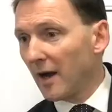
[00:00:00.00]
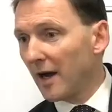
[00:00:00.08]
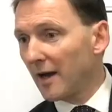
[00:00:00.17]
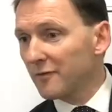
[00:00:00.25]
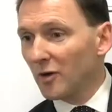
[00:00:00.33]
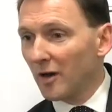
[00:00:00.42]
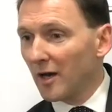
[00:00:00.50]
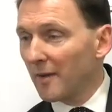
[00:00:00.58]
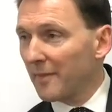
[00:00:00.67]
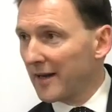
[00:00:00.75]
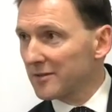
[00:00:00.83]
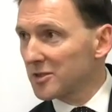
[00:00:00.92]
I've got
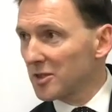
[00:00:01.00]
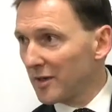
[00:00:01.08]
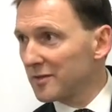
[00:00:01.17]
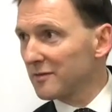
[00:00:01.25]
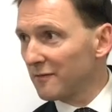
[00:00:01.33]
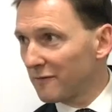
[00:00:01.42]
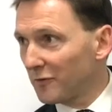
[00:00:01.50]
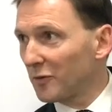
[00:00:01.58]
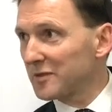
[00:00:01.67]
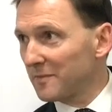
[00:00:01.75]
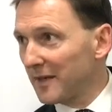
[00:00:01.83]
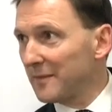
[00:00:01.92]
about
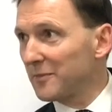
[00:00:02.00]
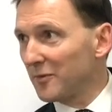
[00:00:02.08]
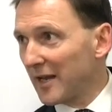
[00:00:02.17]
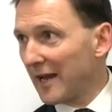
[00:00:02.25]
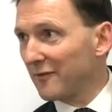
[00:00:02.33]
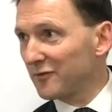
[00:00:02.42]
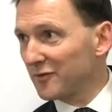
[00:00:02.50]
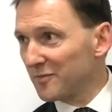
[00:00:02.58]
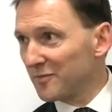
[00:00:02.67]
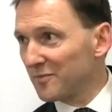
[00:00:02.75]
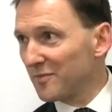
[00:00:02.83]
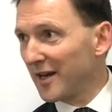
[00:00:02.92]
240 people now from
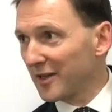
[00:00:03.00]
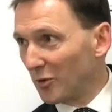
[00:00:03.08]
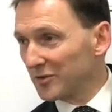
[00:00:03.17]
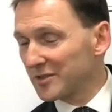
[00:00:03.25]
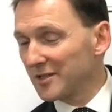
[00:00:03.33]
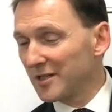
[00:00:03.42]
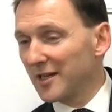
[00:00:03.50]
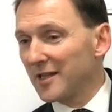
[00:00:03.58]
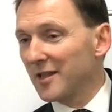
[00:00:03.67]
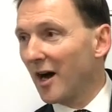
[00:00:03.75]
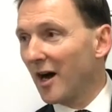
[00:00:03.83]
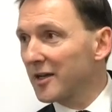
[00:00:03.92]
my course
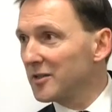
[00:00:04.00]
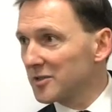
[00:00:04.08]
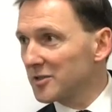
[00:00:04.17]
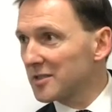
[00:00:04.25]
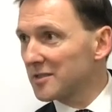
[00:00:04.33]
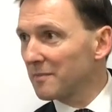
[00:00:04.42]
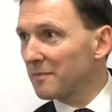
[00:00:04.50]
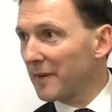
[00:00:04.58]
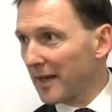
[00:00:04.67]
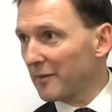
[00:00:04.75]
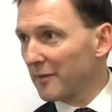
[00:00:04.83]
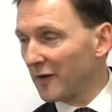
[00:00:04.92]
that I can just
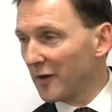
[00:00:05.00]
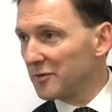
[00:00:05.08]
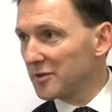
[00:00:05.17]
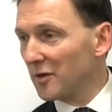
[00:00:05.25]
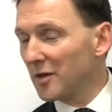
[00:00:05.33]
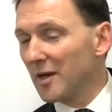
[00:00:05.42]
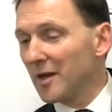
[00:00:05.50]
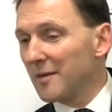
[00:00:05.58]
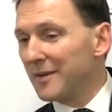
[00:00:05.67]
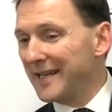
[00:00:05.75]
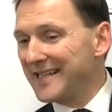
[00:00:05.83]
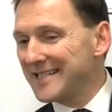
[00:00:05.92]
pick up the phone to.
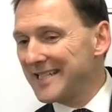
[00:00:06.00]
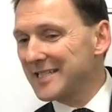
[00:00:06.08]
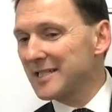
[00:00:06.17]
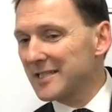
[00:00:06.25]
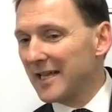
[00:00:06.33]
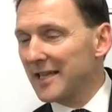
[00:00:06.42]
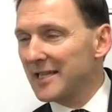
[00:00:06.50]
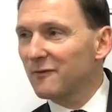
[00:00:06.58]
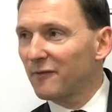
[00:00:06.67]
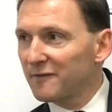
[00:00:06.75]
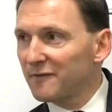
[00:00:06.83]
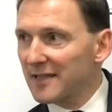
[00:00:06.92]
But in addition to that, there's
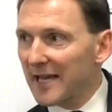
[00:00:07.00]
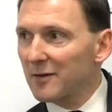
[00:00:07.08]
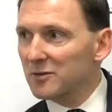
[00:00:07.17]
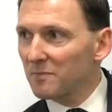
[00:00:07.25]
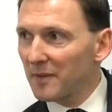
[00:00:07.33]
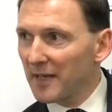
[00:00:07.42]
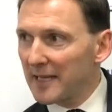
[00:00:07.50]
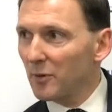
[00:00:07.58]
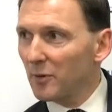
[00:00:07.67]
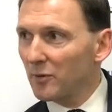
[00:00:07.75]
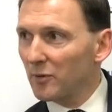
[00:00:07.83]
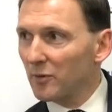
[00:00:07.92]
50,000
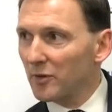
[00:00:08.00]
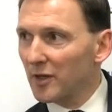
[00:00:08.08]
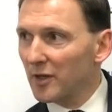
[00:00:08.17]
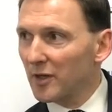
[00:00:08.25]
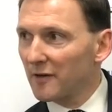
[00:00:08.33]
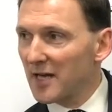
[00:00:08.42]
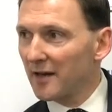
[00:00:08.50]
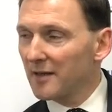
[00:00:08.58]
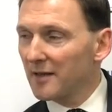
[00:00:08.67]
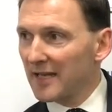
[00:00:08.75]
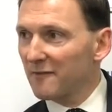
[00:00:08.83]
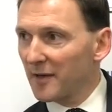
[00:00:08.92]
people that have done
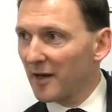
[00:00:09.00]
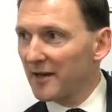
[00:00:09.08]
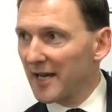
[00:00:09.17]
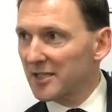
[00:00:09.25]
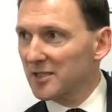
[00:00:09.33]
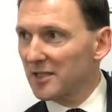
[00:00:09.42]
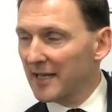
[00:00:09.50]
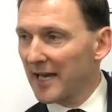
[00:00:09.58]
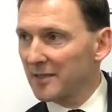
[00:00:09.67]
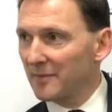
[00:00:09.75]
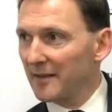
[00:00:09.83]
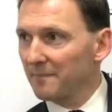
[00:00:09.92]
the FBI National
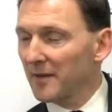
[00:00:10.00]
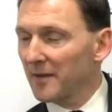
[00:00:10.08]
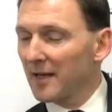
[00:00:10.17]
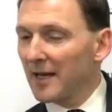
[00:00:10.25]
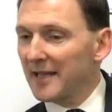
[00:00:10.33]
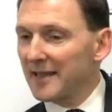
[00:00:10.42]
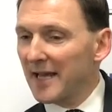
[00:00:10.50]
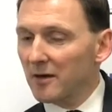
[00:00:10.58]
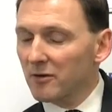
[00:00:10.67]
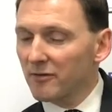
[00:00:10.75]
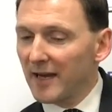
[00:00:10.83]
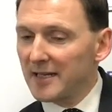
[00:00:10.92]
Academy. And that
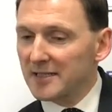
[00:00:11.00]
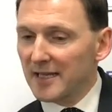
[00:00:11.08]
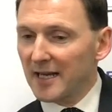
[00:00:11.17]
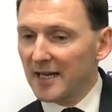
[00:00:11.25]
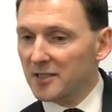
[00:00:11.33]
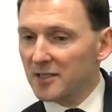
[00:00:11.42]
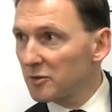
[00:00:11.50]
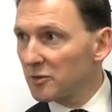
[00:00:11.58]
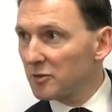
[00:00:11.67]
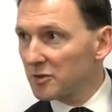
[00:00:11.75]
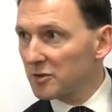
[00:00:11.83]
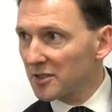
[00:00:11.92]
creates that
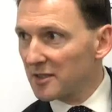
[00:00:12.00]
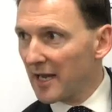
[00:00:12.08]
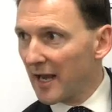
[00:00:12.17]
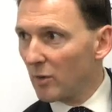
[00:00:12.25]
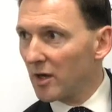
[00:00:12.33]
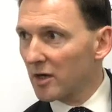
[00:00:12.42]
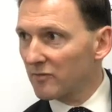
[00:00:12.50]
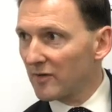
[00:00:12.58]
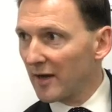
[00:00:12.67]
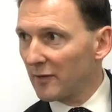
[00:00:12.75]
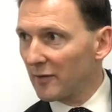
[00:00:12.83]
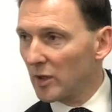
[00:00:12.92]
association network
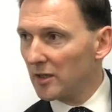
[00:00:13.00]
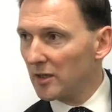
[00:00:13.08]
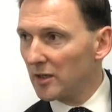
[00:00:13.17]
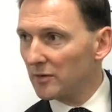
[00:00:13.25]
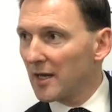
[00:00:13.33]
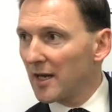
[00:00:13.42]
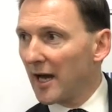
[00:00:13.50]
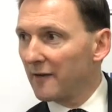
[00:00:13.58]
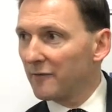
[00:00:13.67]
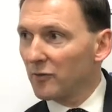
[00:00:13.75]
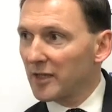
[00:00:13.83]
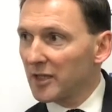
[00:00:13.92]
around the world. And
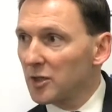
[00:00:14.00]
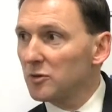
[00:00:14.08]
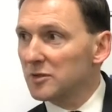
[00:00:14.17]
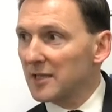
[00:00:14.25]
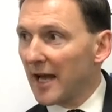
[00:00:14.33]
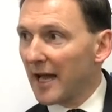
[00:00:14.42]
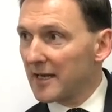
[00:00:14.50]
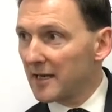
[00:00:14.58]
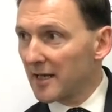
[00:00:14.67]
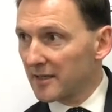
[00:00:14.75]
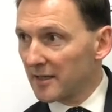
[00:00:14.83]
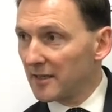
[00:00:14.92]
I've already used that in
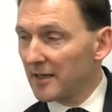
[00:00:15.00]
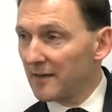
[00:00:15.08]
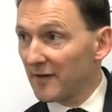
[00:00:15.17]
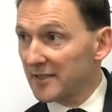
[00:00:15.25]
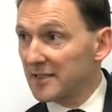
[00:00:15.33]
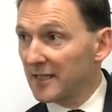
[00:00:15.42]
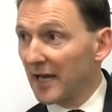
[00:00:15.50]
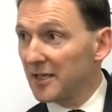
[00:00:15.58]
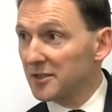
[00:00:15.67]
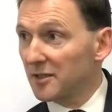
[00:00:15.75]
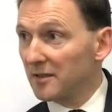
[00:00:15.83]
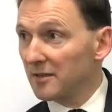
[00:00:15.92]
another
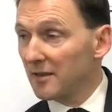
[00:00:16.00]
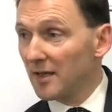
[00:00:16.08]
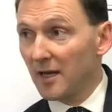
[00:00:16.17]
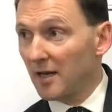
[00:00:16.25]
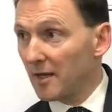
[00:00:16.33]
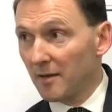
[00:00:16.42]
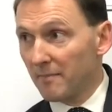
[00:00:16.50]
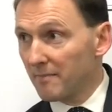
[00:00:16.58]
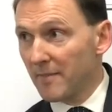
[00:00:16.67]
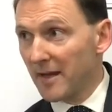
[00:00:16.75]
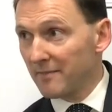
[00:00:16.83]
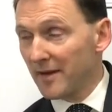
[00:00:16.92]
investigation uh,
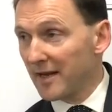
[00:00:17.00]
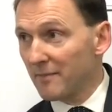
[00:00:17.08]
many, many